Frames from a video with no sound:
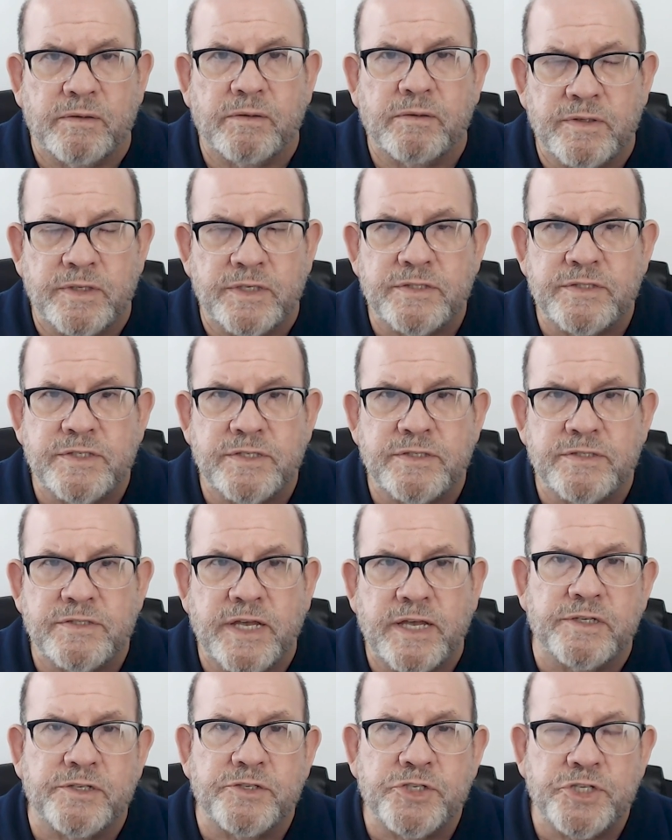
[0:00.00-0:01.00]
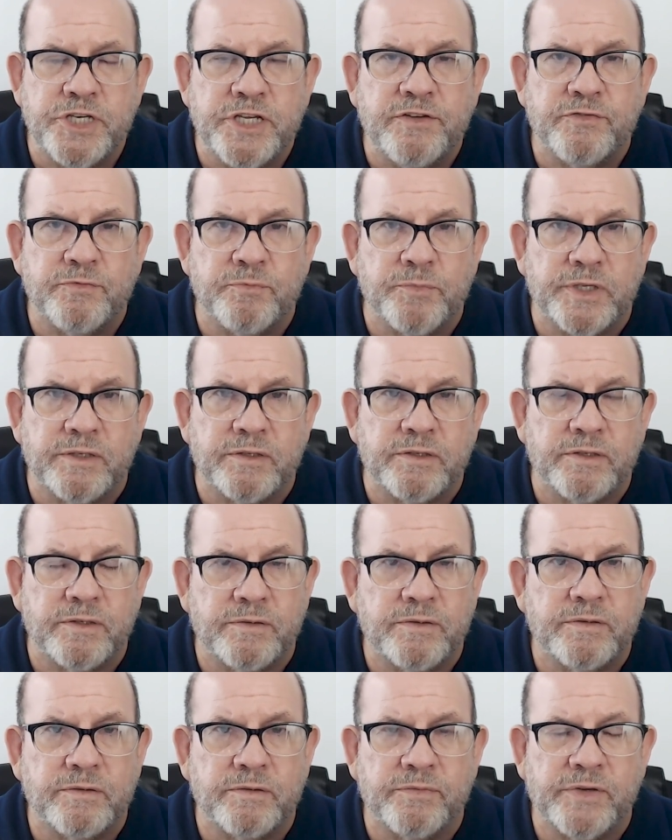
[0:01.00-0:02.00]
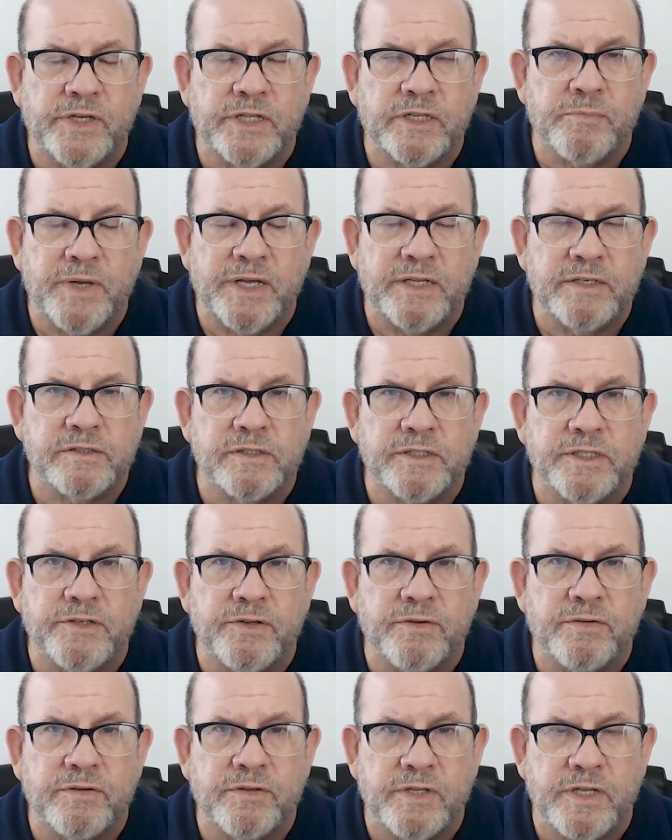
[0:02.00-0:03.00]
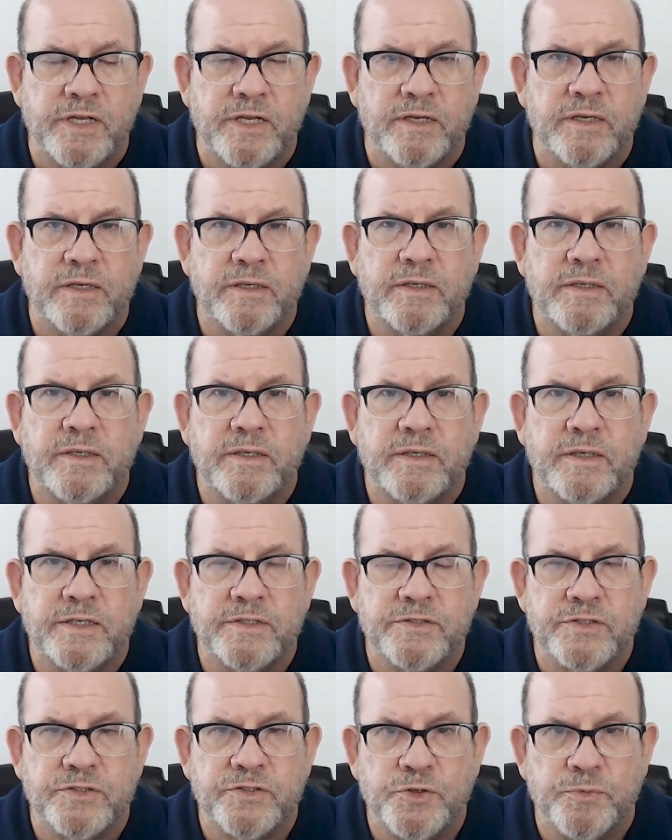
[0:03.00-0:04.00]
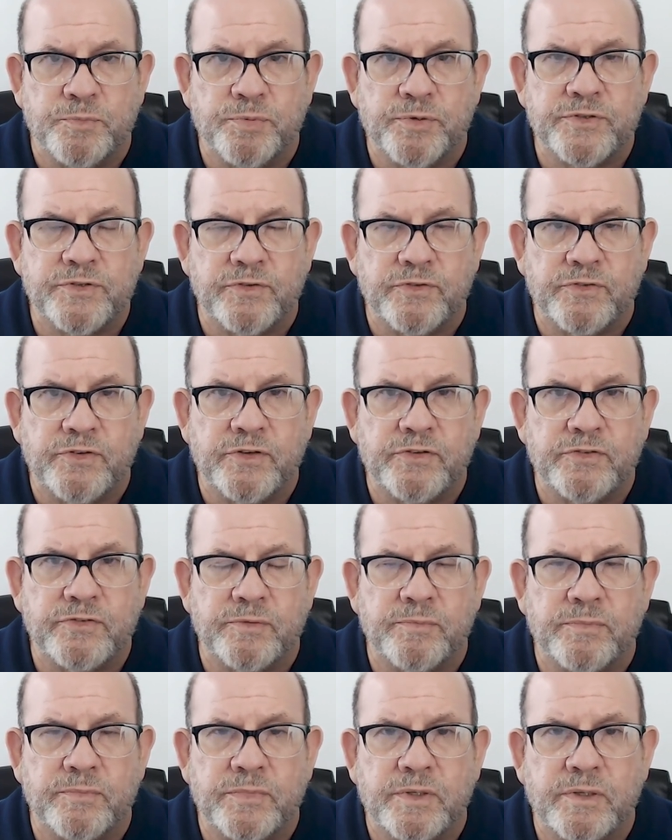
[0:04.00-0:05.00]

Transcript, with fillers: This is an achievement developmentally, to think as a two-person system.